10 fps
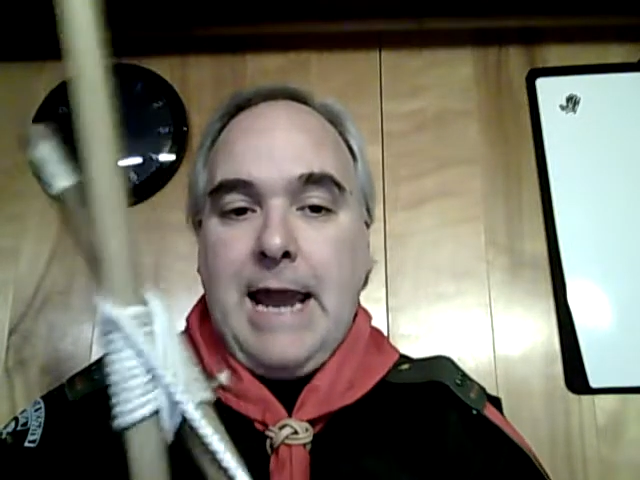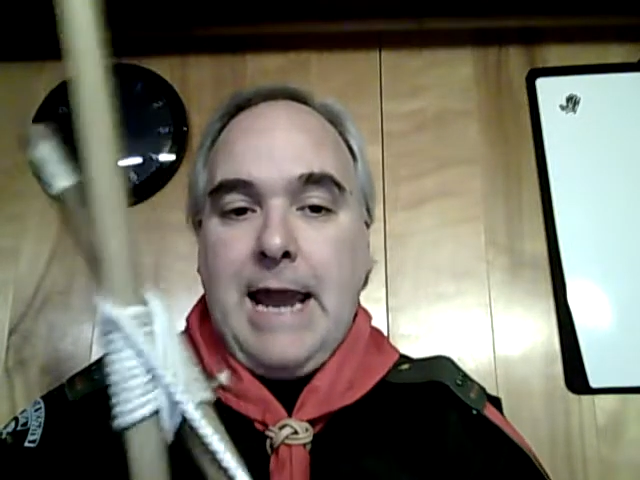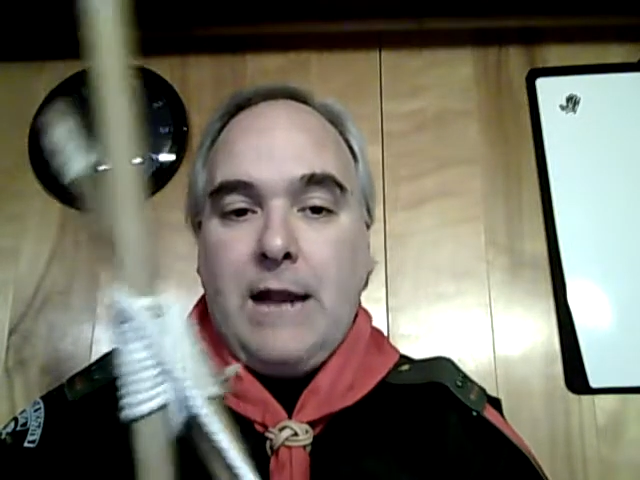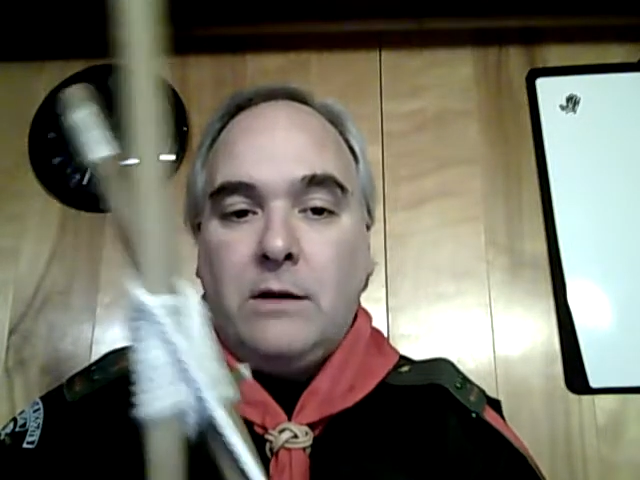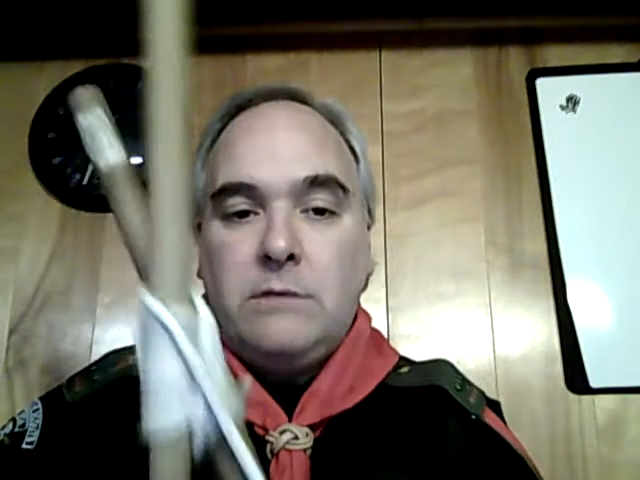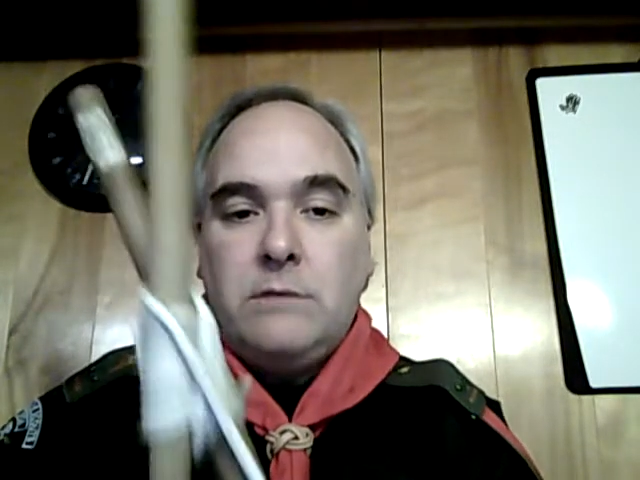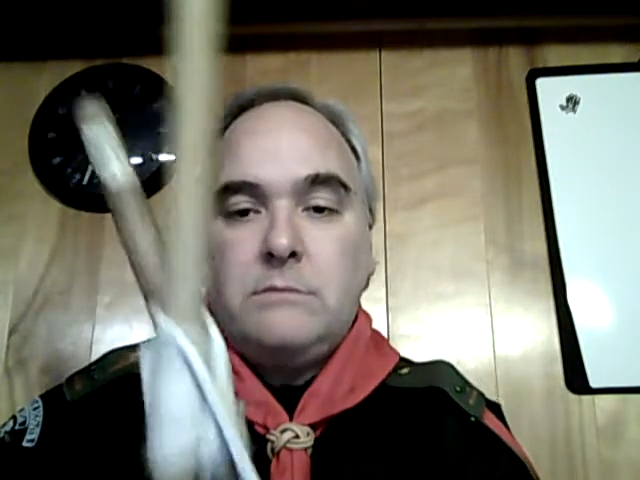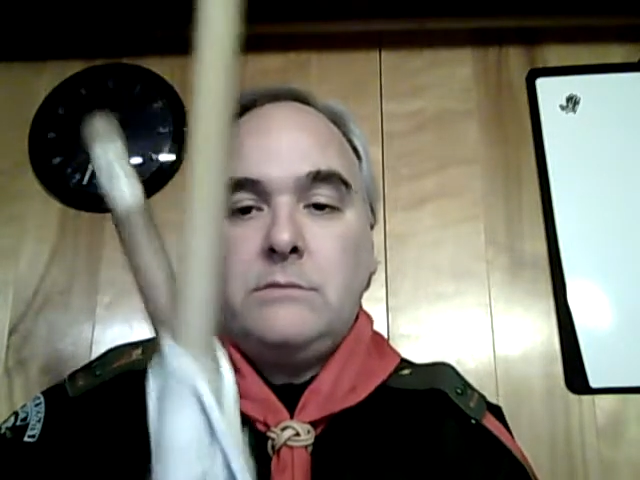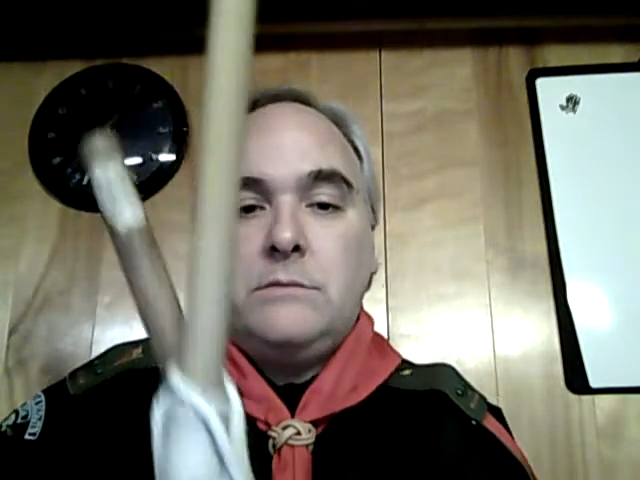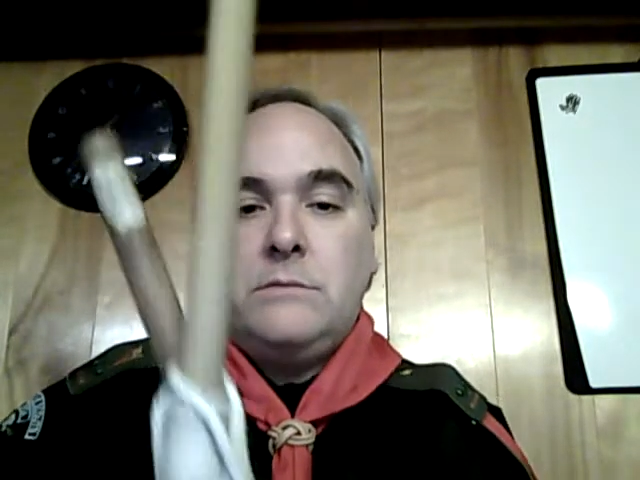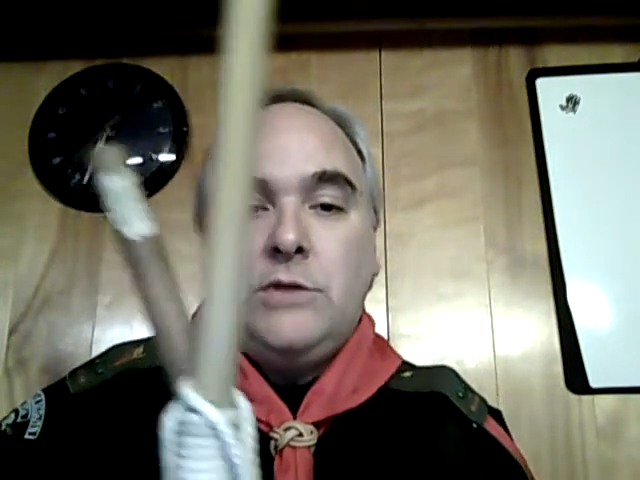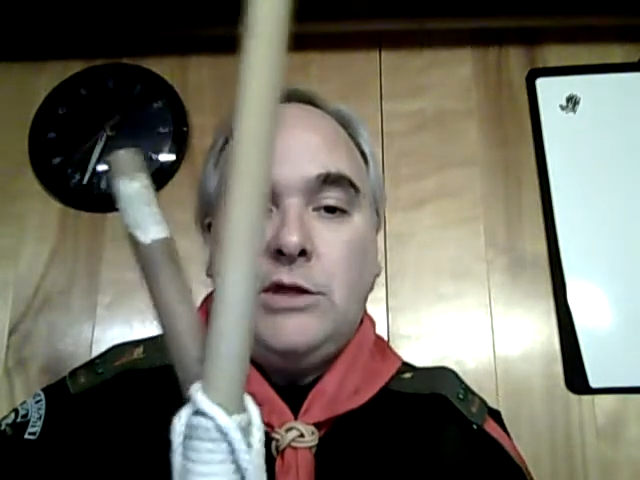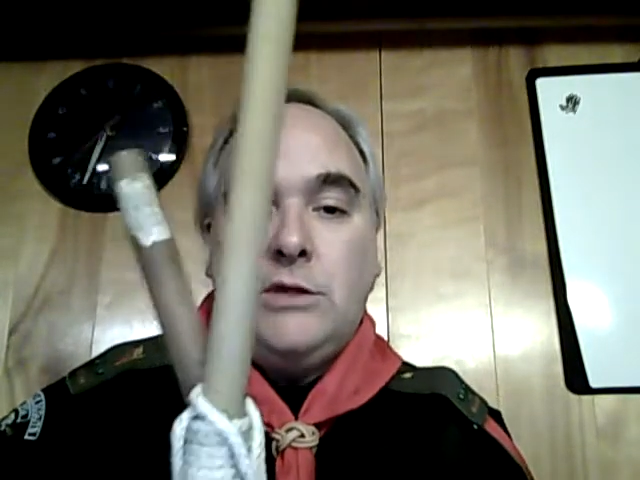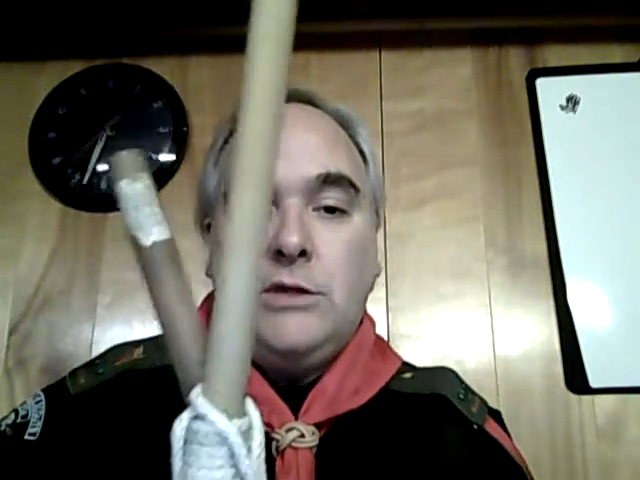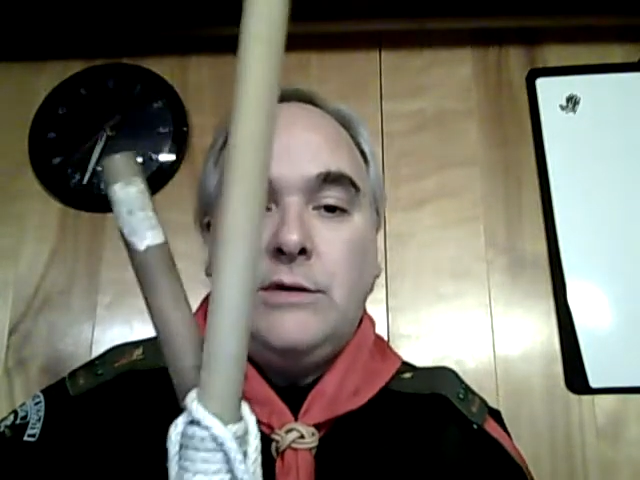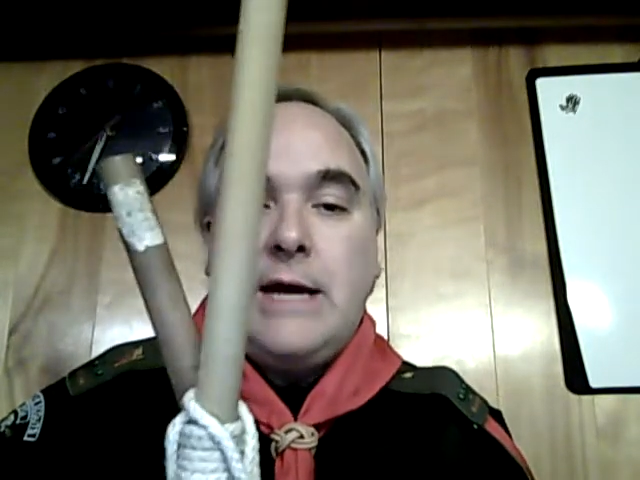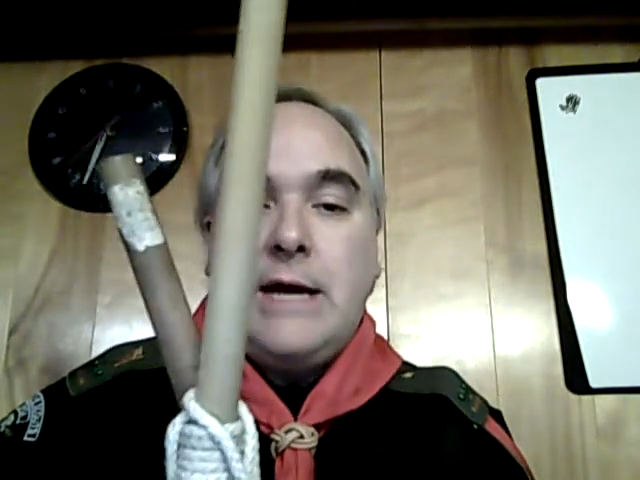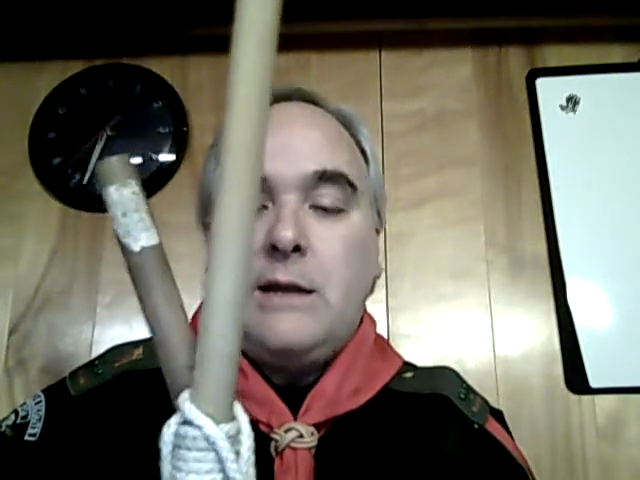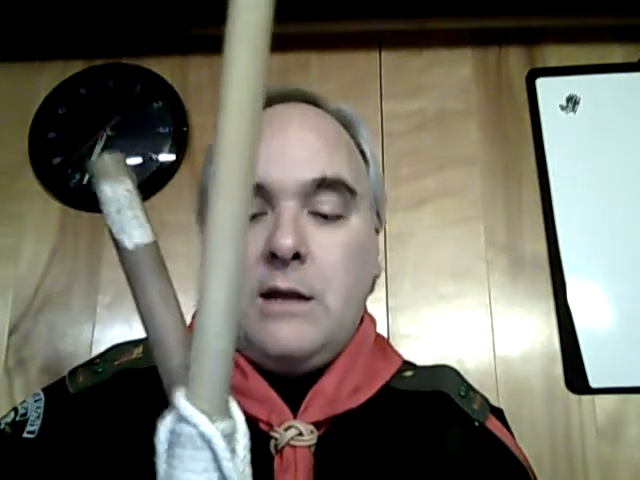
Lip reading: angle, you can do that.